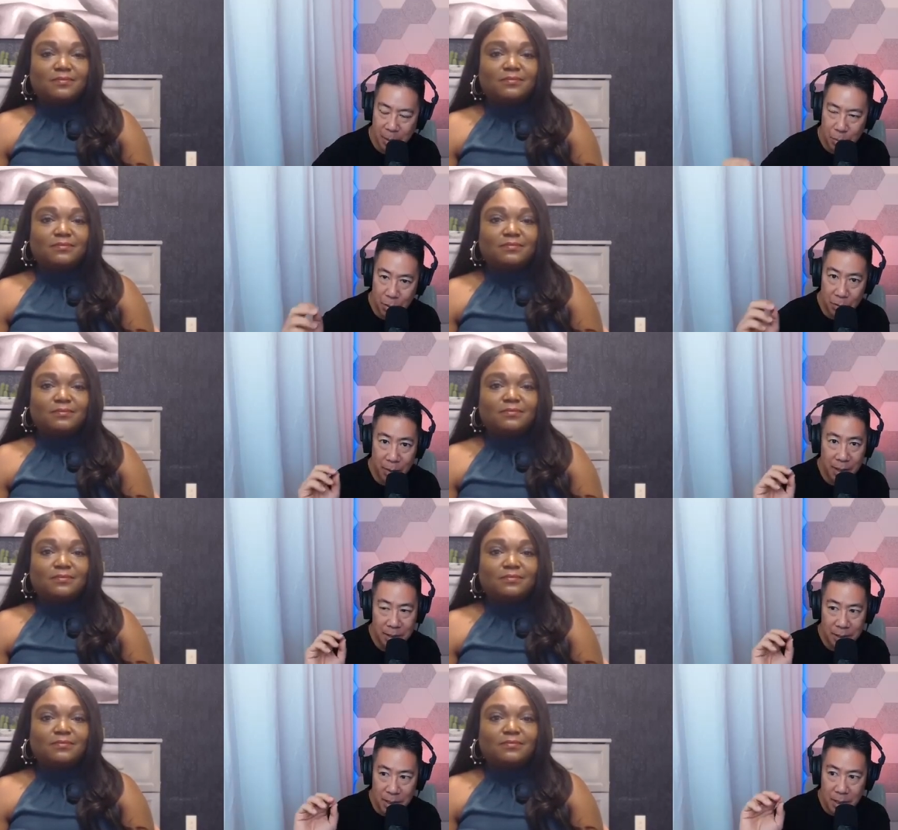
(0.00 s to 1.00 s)
Speaker 1: that
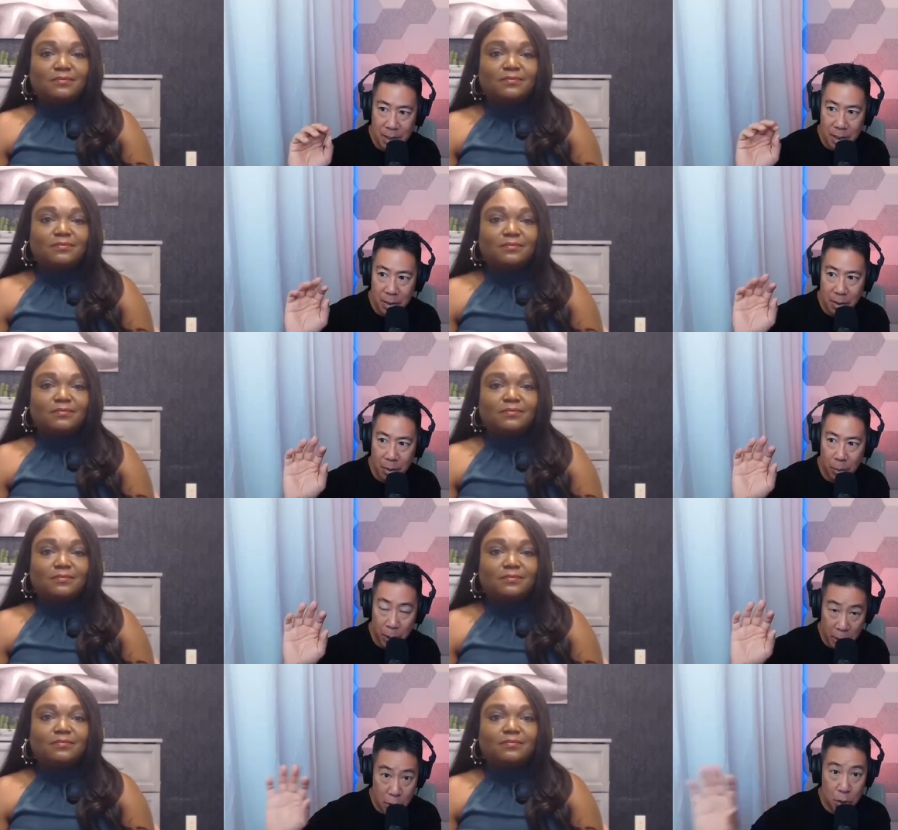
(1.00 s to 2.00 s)
prevents
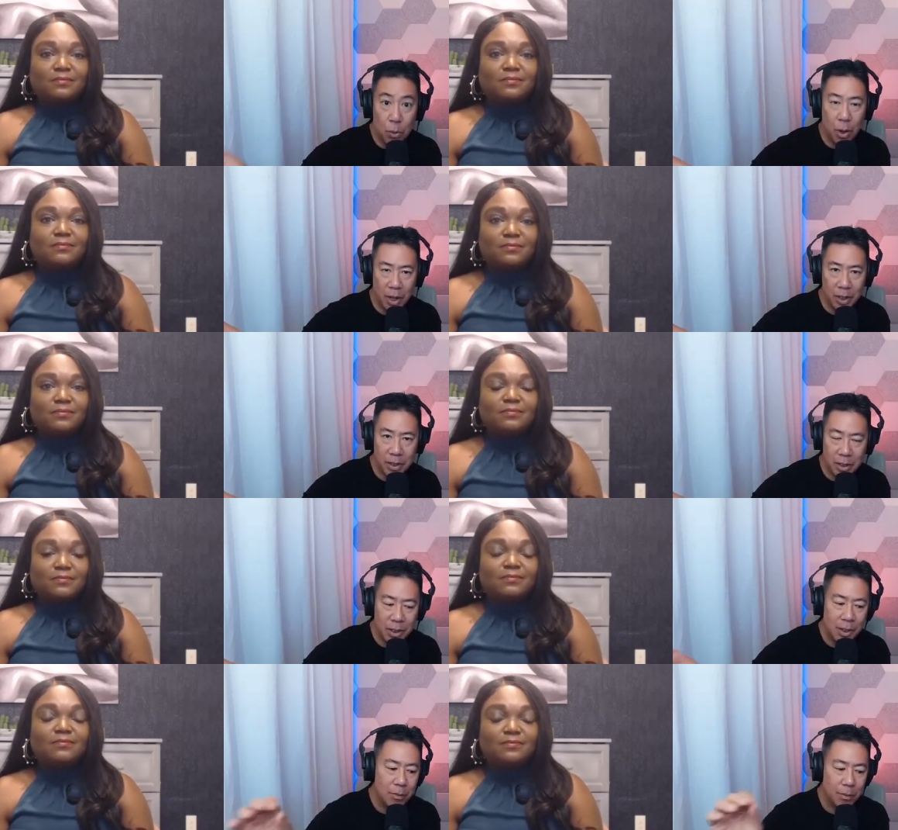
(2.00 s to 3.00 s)
what you want
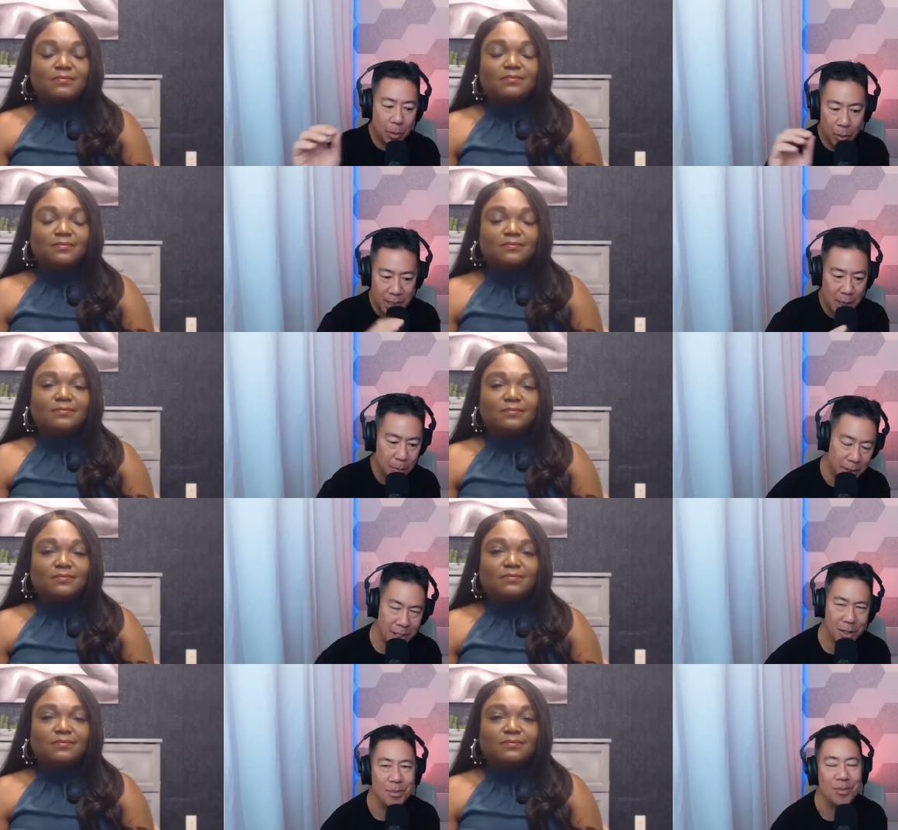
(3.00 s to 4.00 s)
from what's
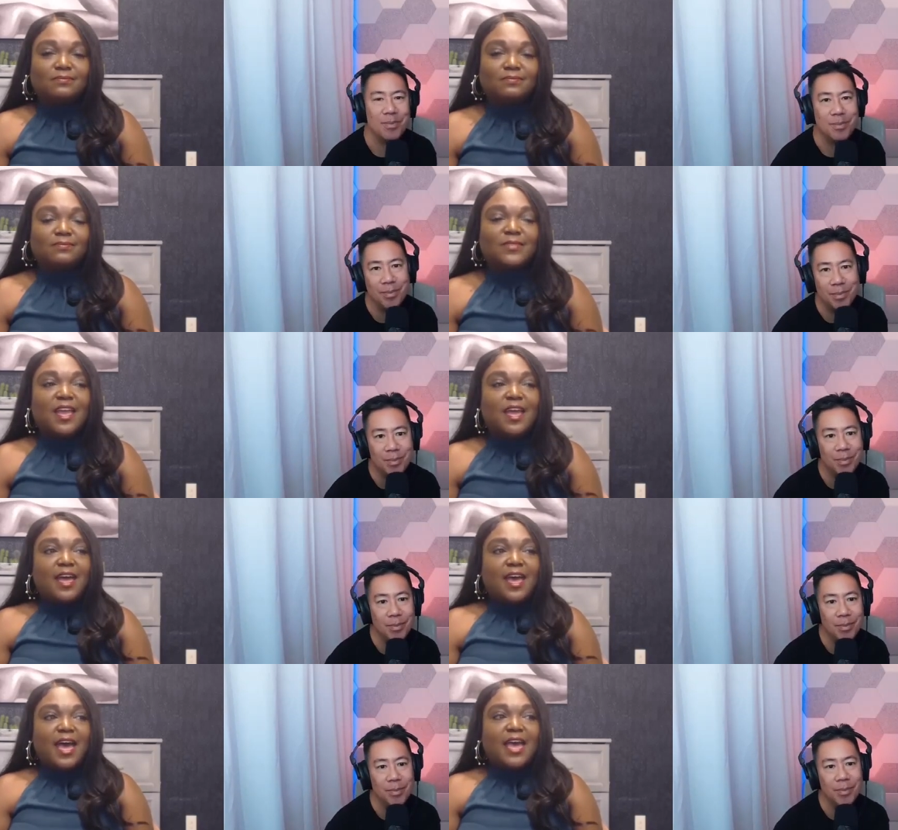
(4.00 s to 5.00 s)
happening now?
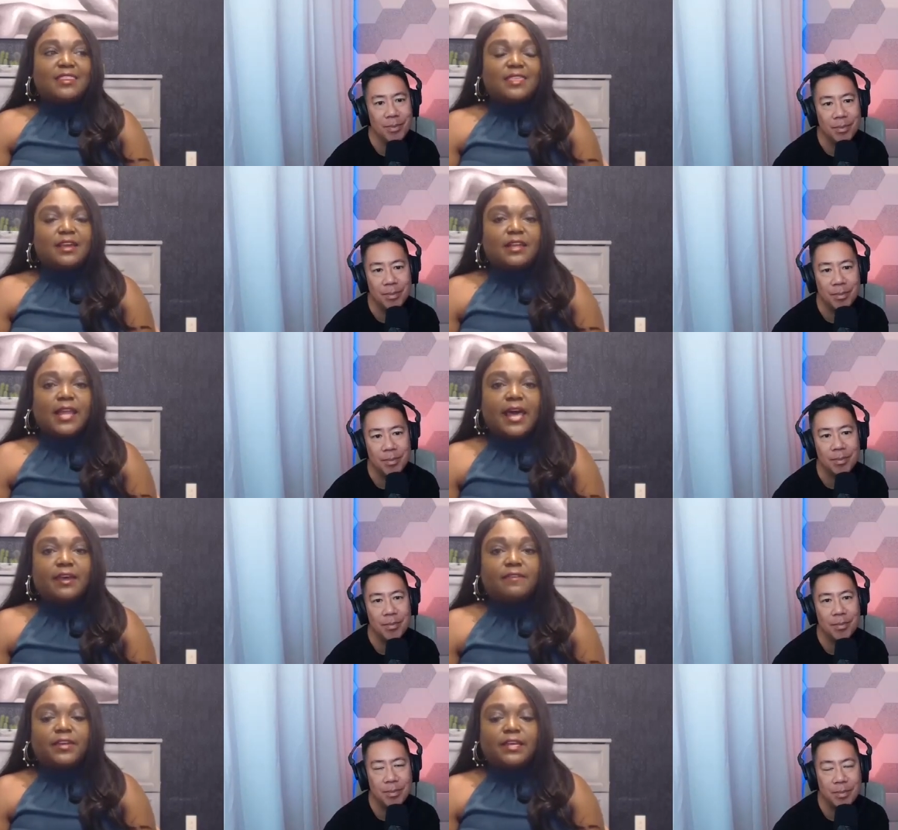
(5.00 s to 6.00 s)
Speaker 2: I think a
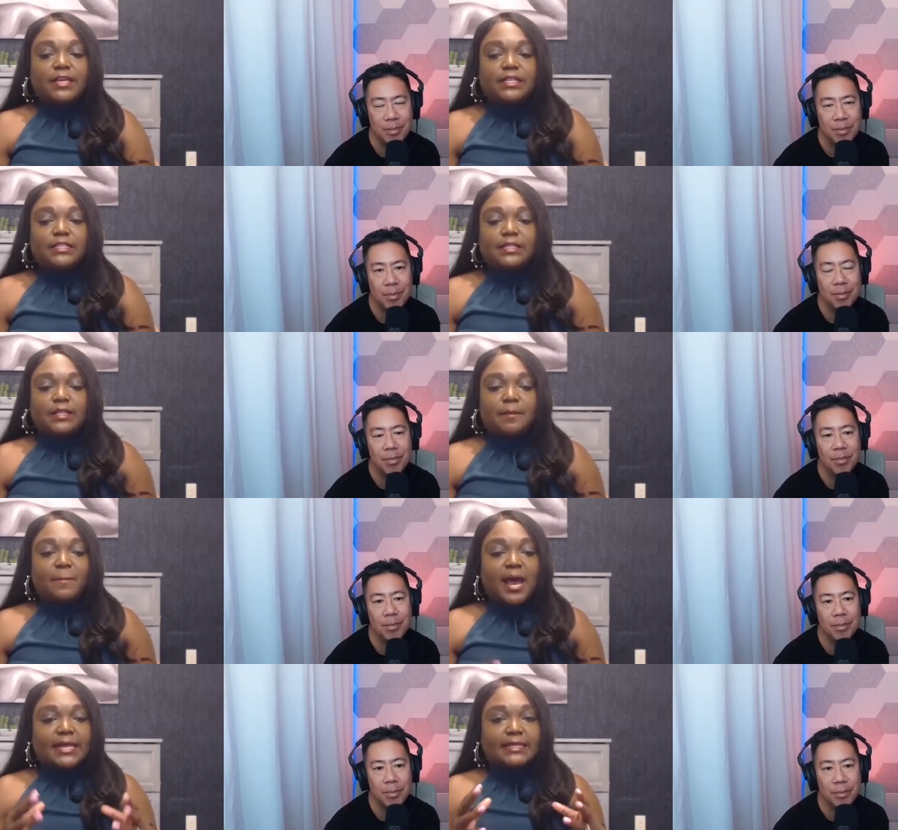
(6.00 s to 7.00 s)
lot of it is the
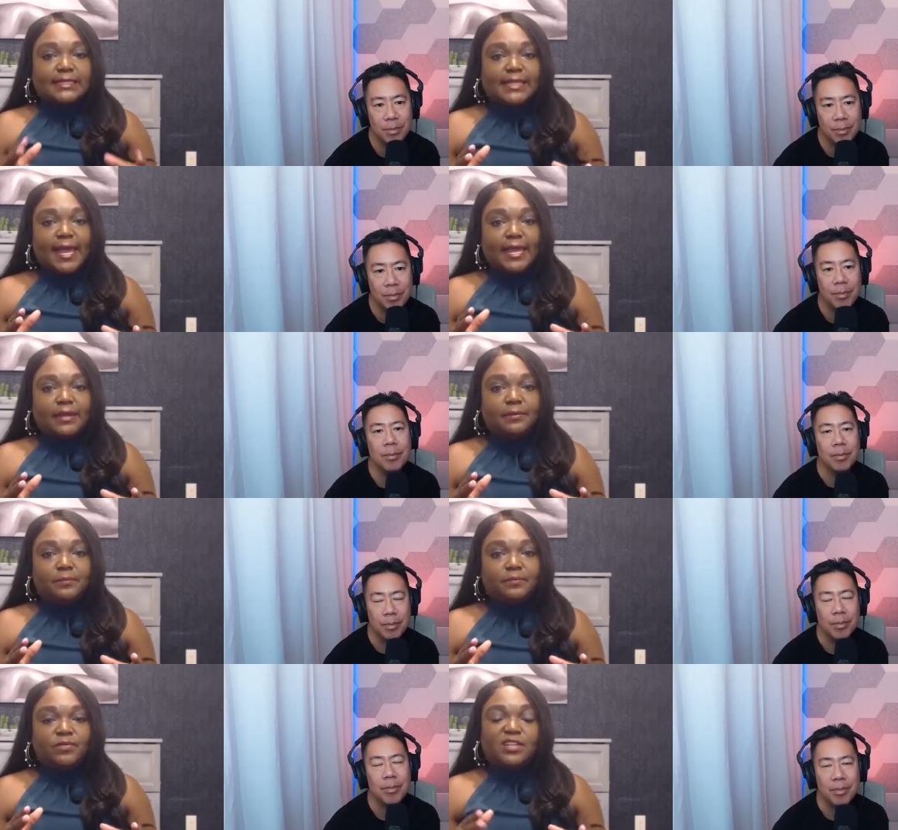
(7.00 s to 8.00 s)
mindset,
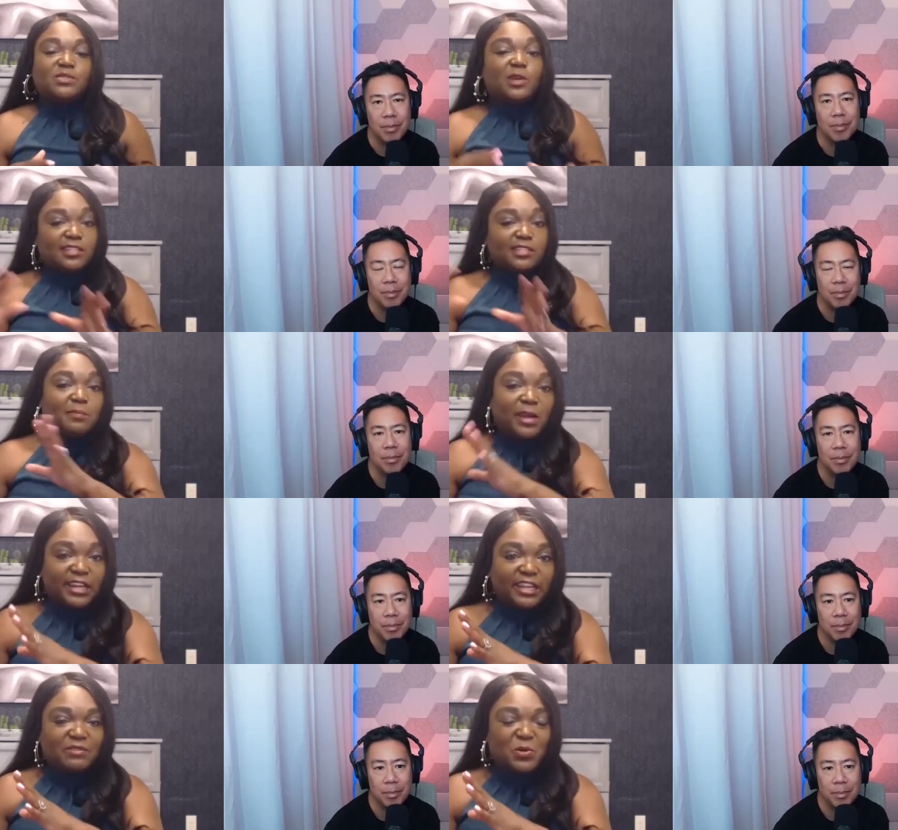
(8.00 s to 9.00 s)
as well as the
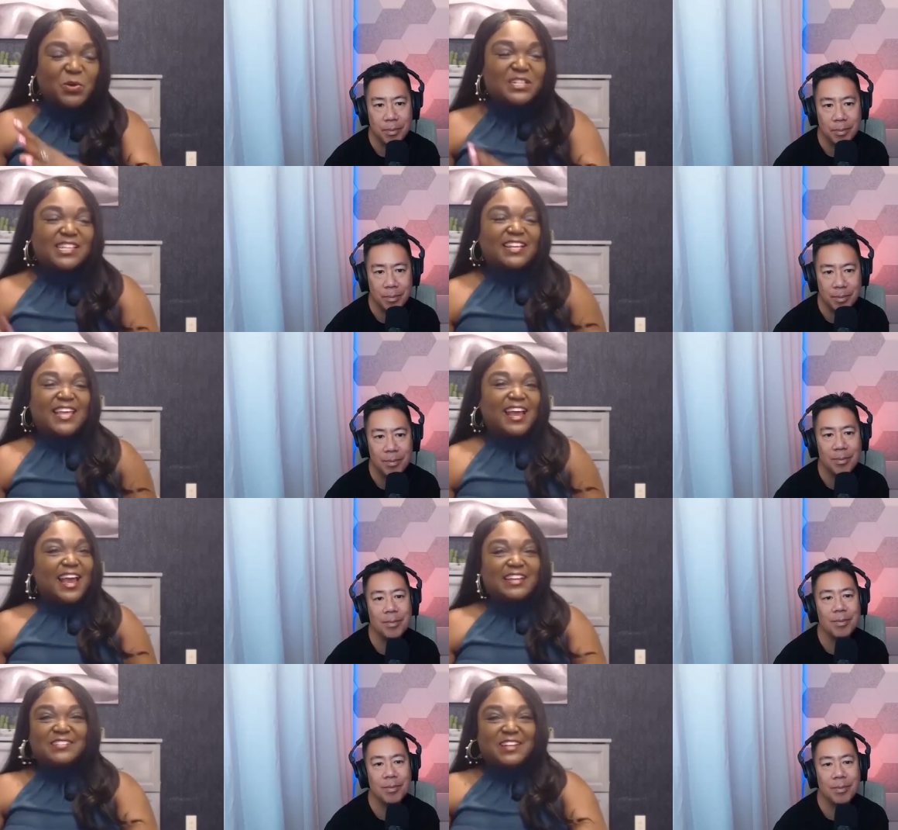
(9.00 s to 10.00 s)
money, of course, like
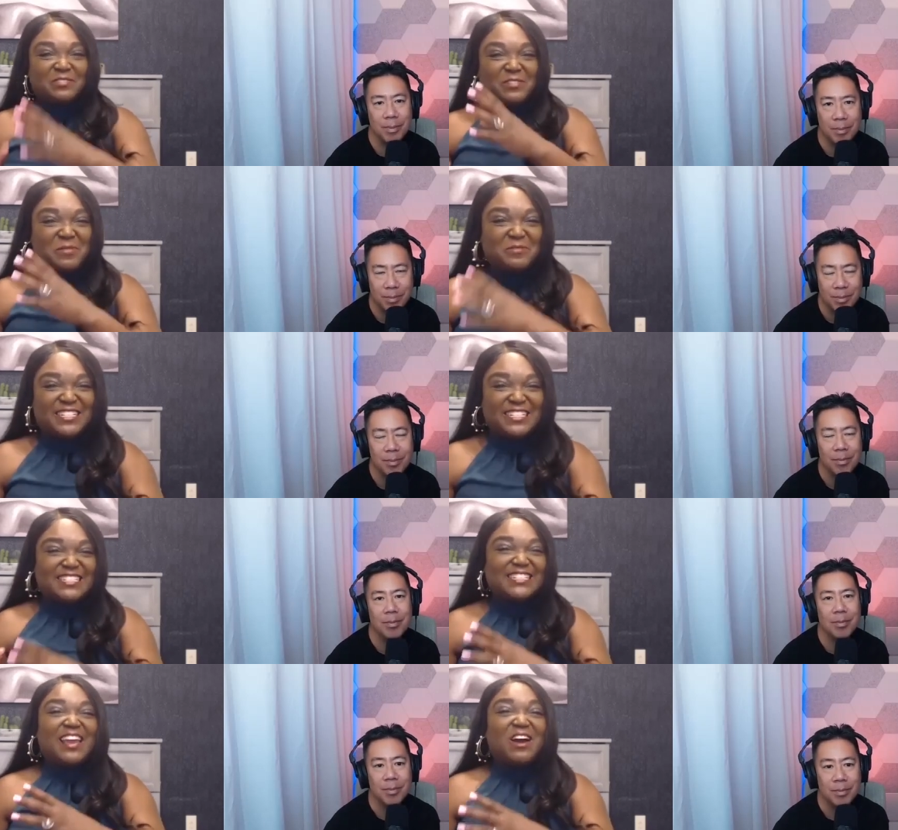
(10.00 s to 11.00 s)
that kind of stuff from the
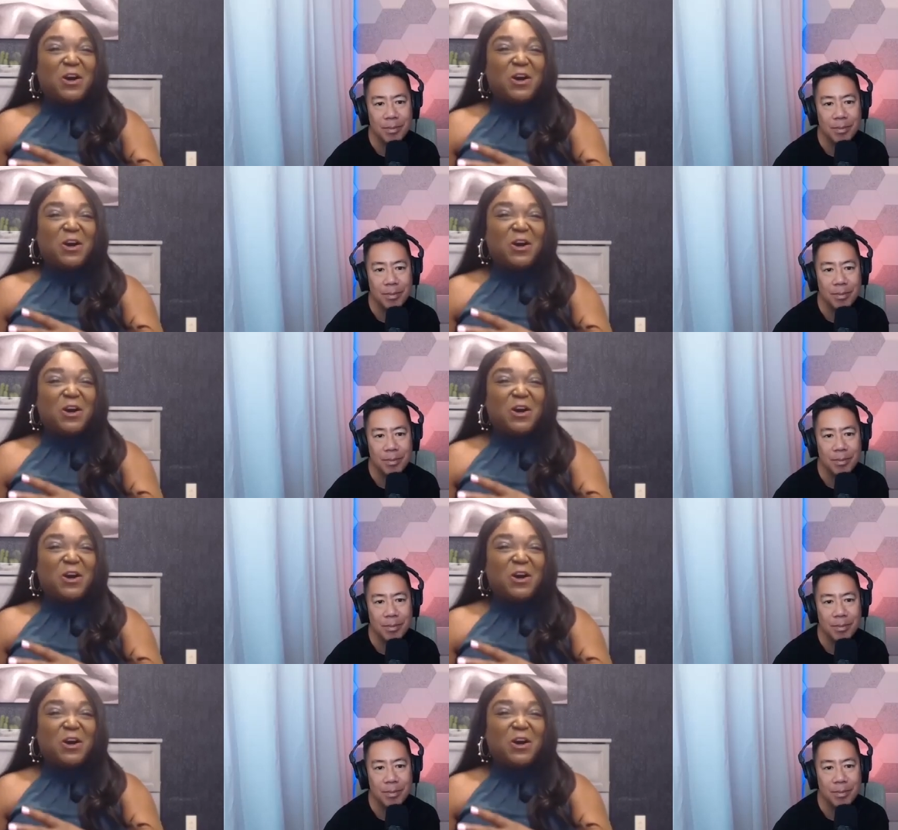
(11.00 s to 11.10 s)
VCs.